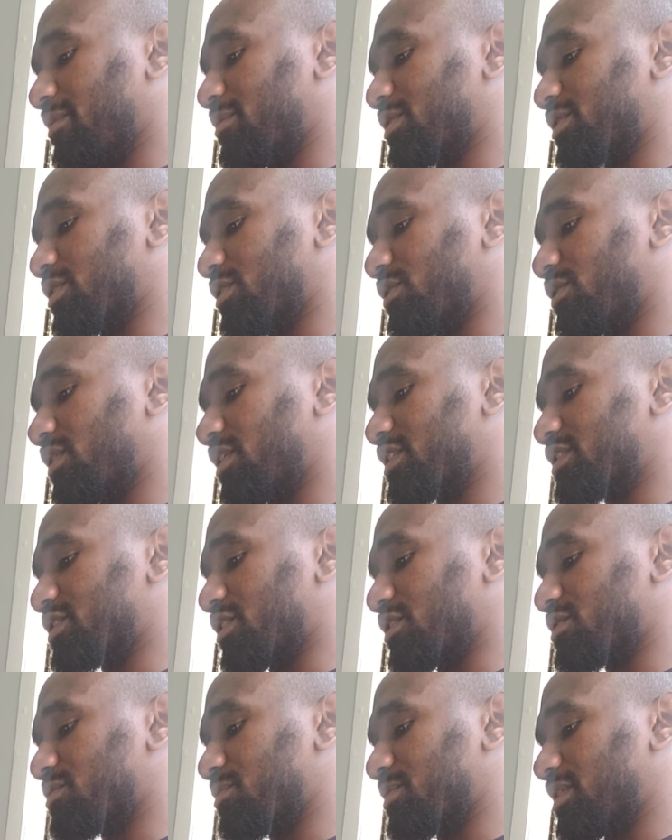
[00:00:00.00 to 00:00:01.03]
but the Lord is
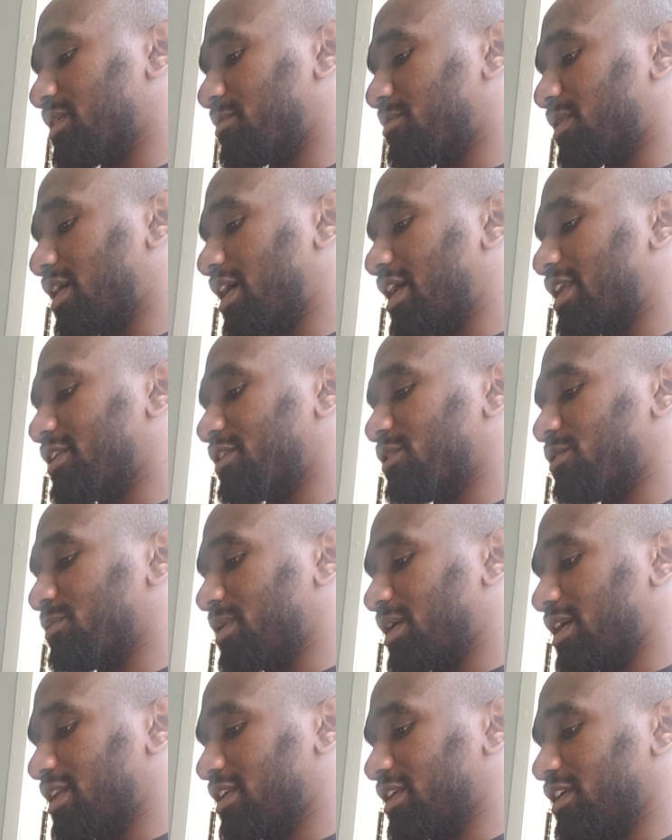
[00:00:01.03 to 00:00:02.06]
ultimately blinding you,
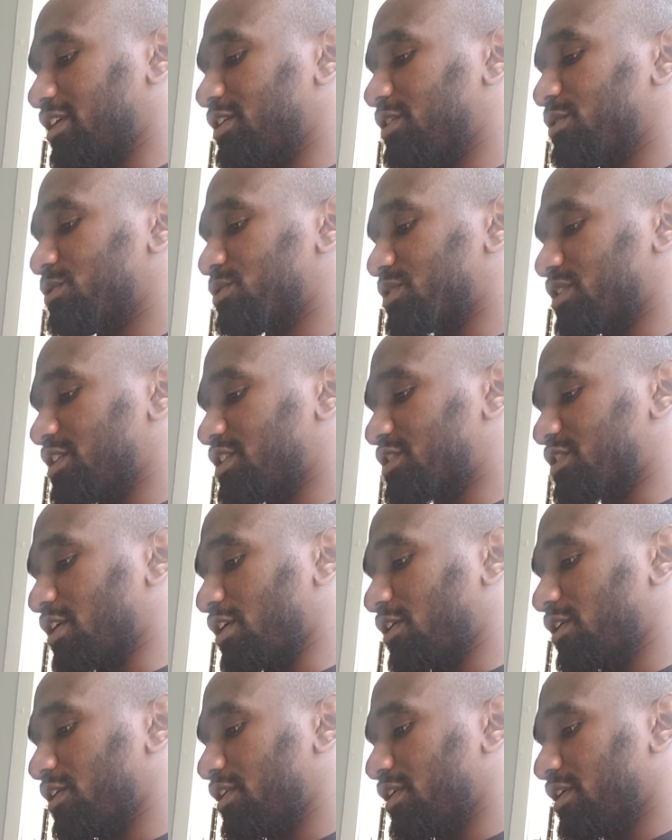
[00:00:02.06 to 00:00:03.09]
man, and he used
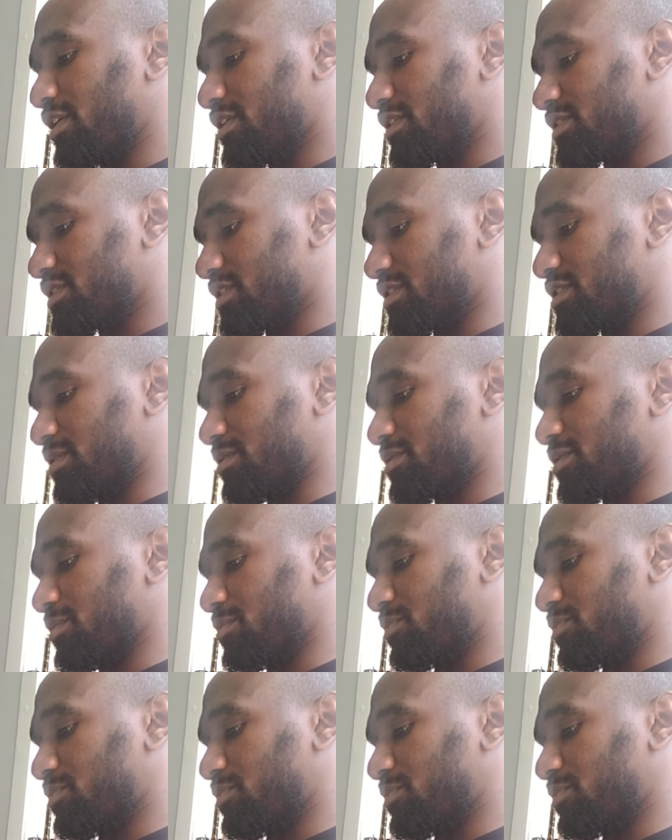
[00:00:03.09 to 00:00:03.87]
Esau to